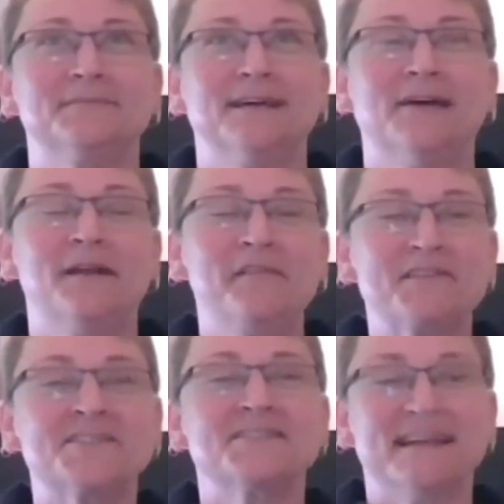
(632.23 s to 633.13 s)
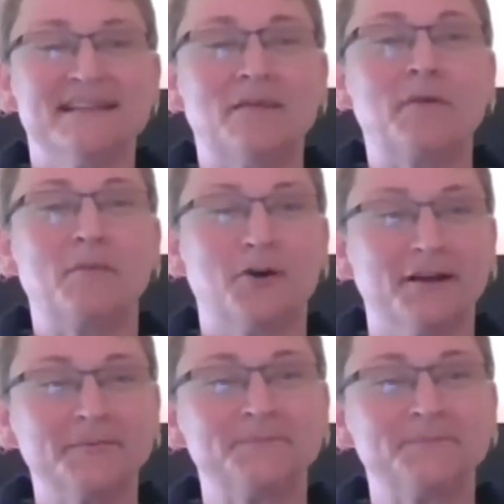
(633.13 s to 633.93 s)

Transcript: I would have to still say Demi Moore.